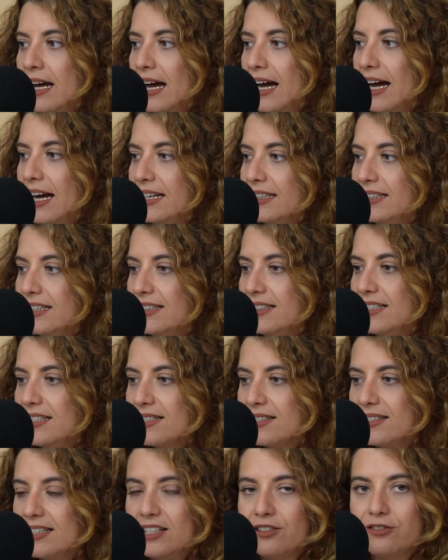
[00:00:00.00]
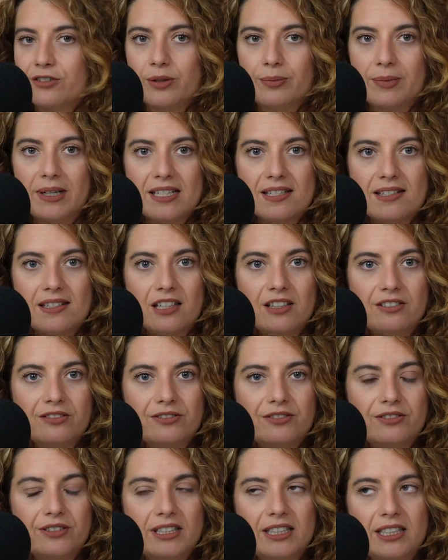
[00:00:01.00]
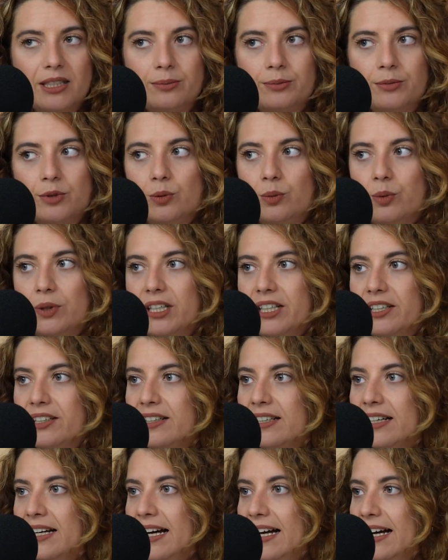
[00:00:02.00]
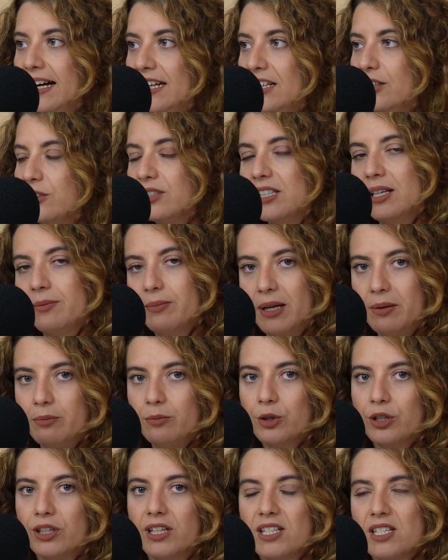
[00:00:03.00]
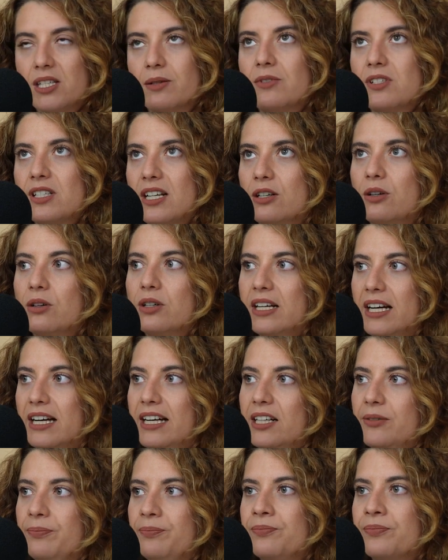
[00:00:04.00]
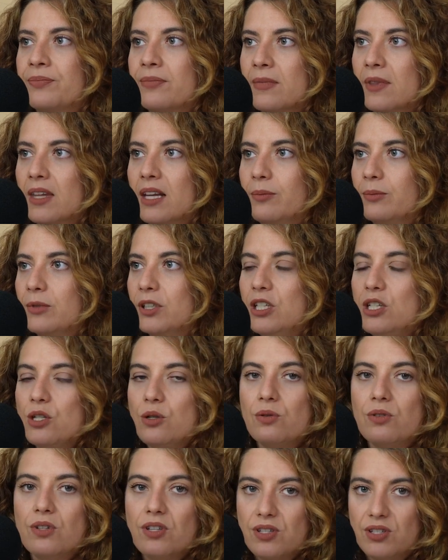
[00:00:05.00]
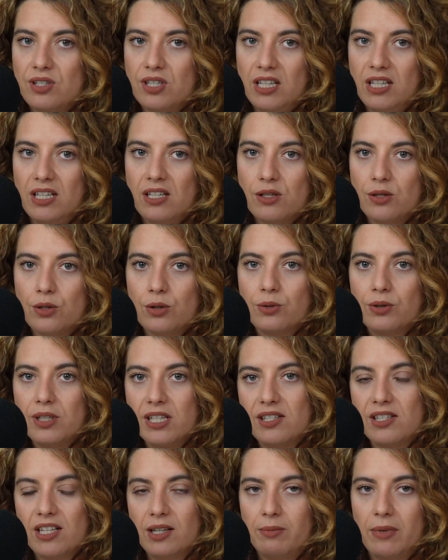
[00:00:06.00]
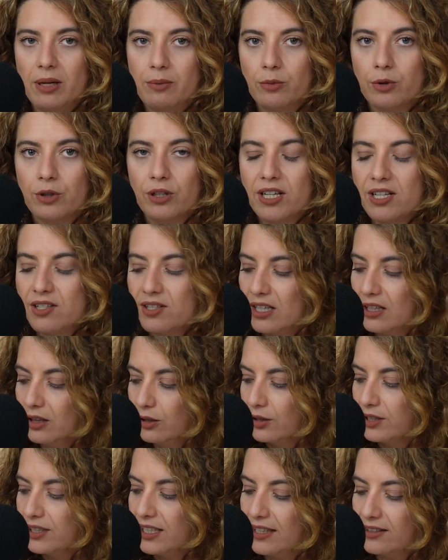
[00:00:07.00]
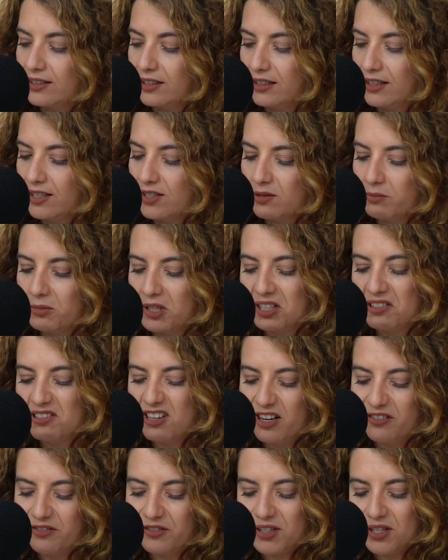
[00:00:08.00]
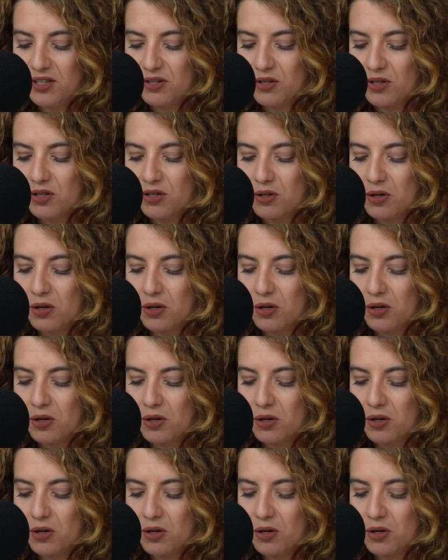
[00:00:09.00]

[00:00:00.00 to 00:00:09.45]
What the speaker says: I did this thing for myself where I looked at my mornings and was like, okay, I'm going to use the C's to reset my mornings. I looked at the list. I'm like, confidence is